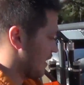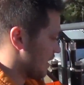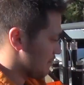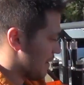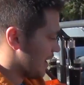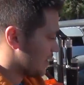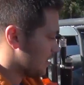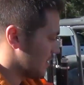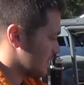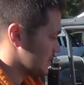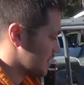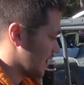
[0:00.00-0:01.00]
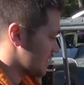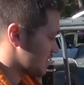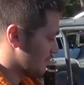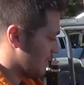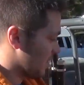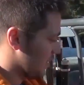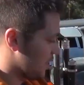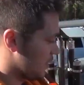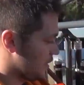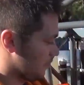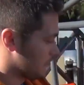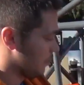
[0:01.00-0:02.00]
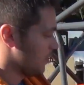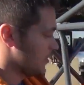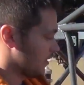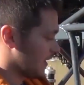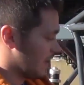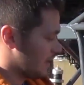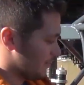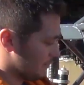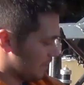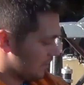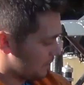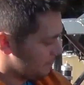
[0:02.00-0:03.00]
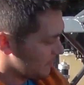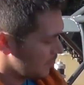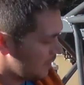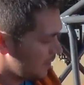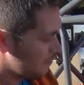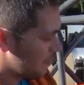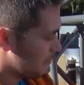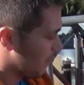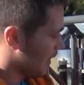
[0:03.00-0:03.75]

to get it back to the stage of being a roller again. I'm gonna put